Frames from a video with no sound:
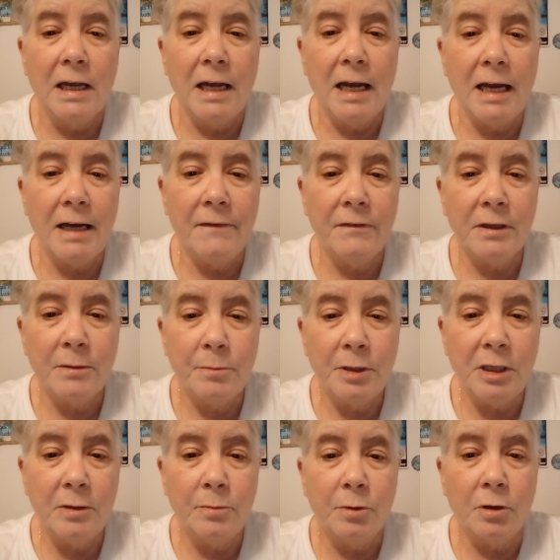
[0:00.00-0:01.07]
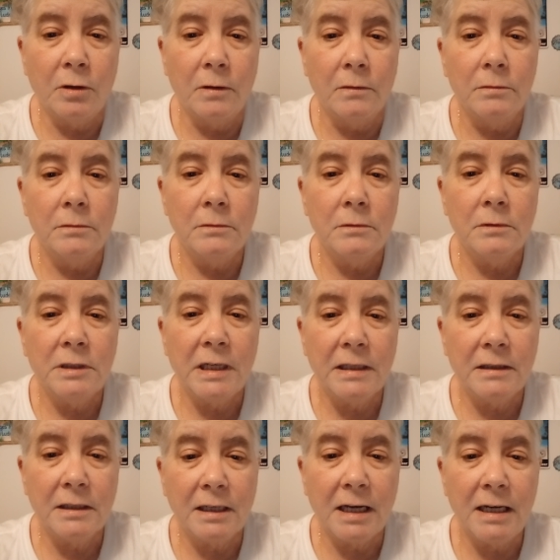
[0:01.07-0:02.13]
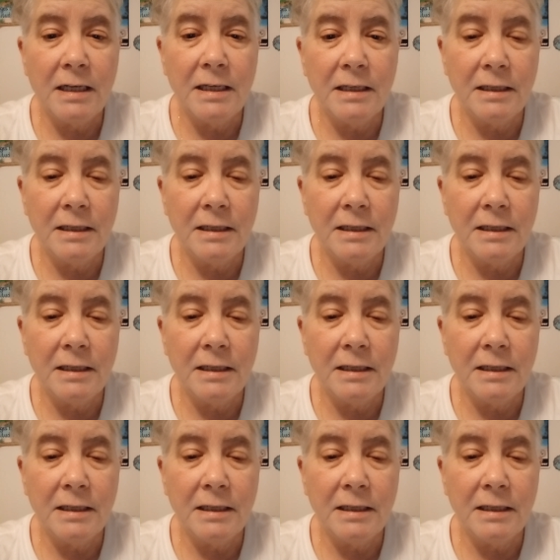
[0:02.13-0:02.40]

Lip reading: having people take the cutting